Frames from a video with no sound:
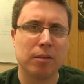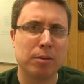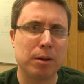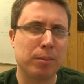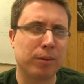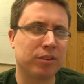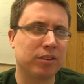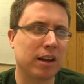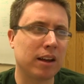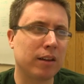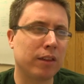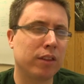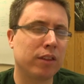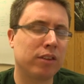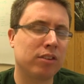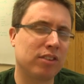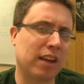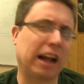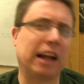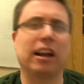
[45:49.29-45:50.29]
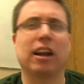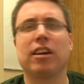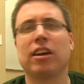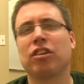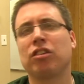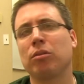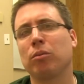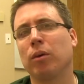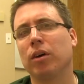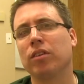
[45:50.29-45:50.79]
People saying 2nd
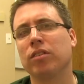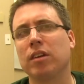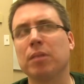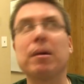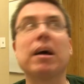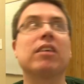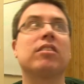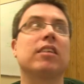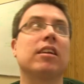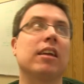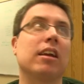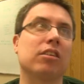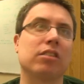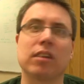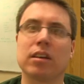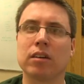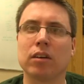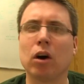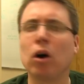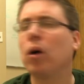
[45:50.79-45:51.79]
edition was the best edition.